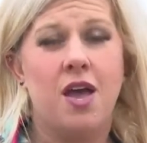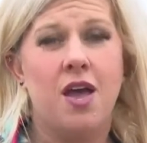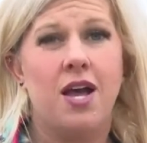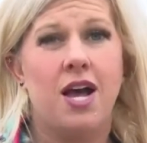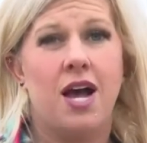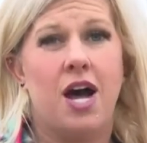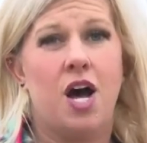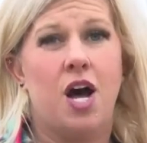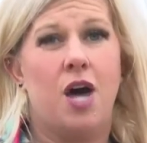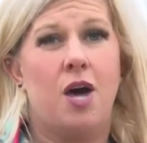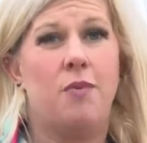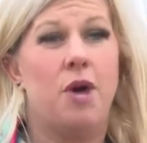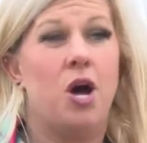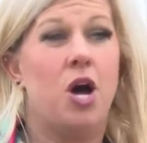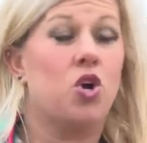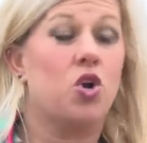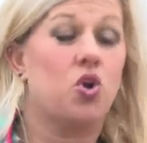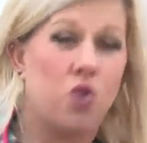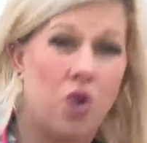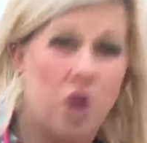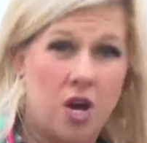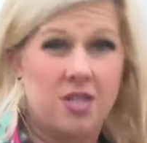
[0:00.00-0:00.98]
uh,
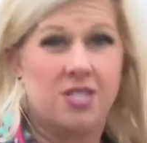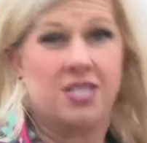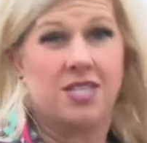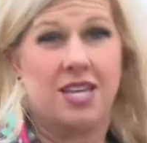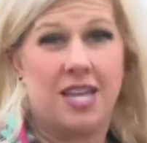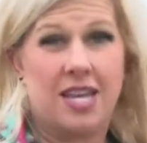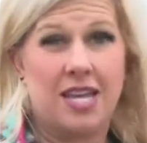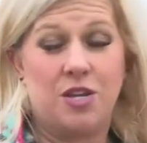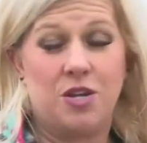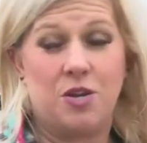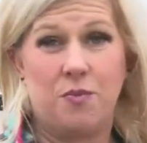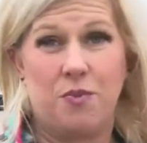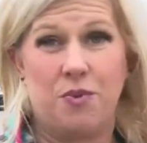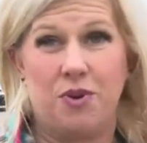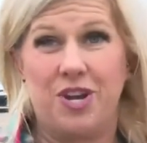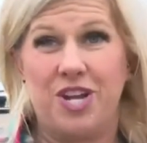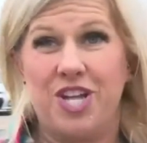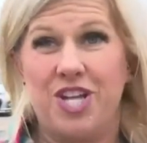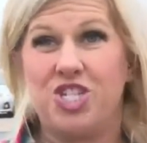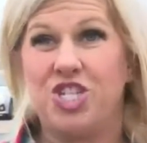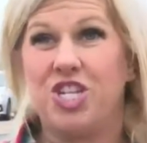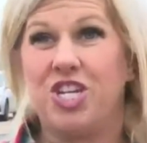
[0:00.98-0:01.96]
across the Endom
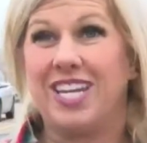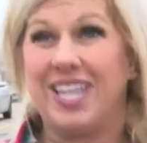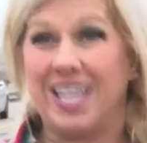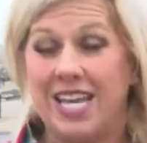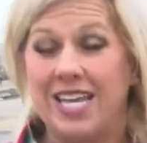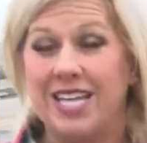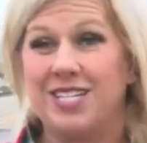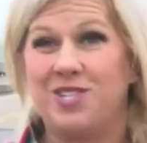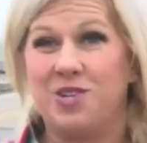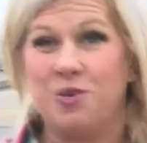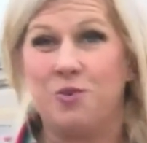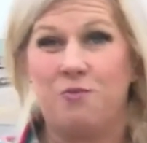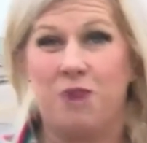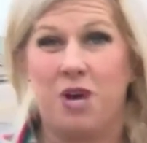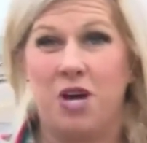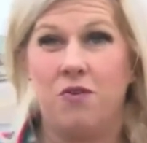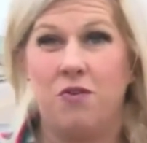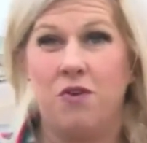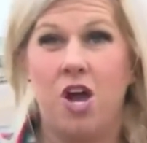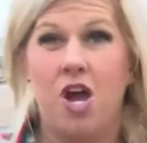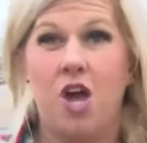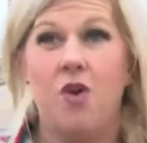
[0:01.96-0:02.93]
Bridge and into
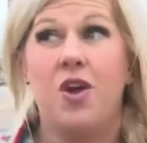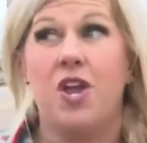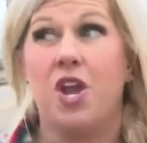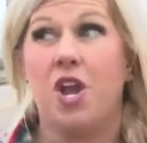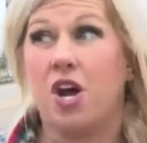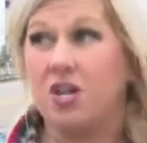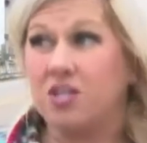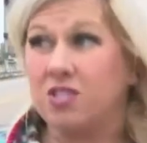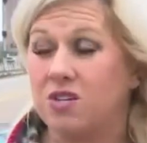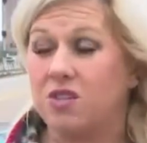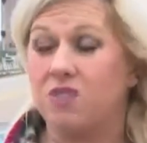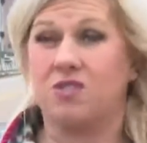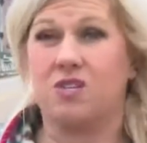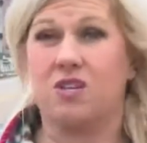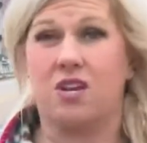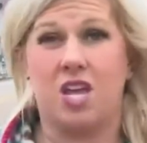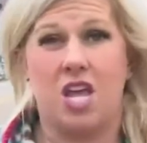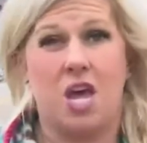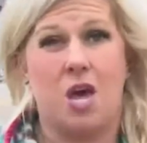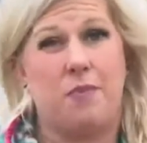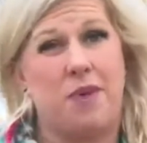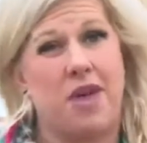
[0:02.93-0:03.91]
Monroe, and also it's going to
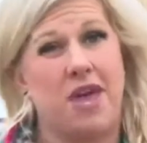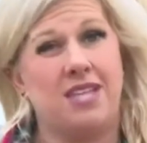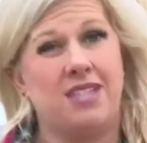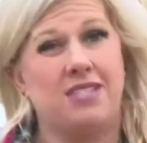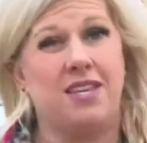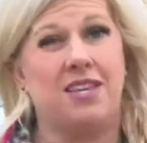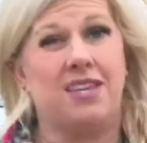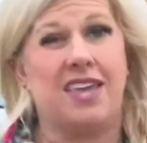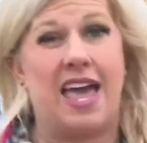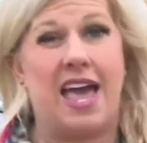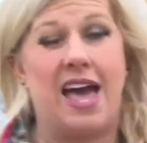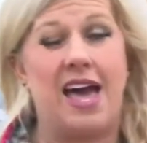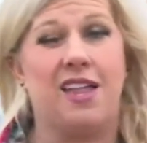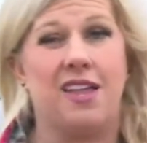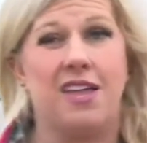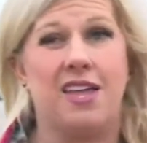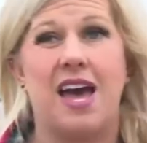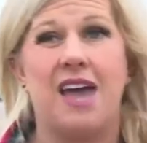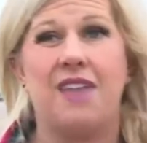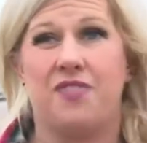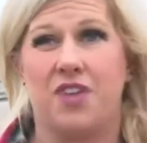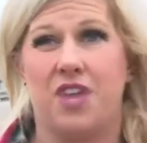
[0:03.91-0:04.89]
help Antique Alley,
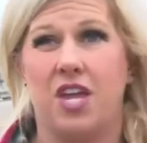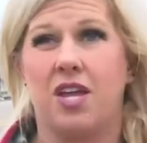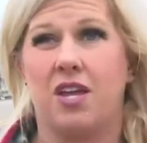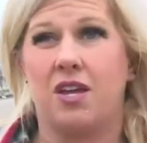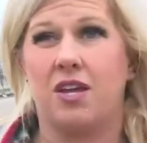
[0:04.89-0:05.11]
I think.